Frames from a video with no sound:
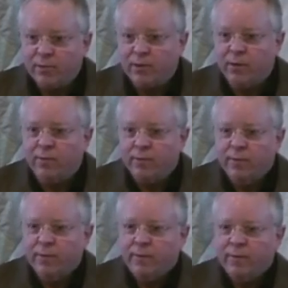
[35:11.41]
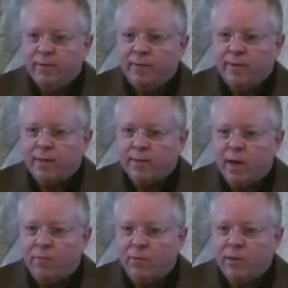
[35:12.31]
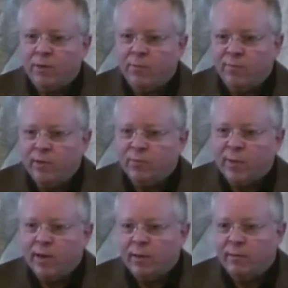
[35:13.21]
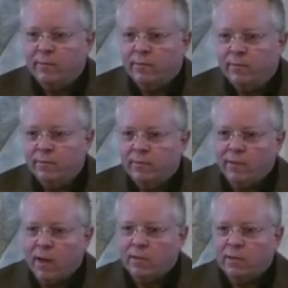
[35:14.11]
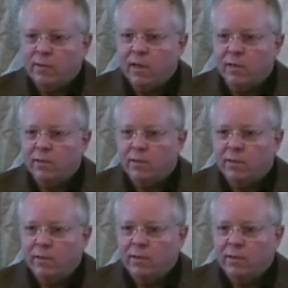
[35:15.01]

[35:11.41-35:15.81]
So that's helpful because we've been spending lots of seeds.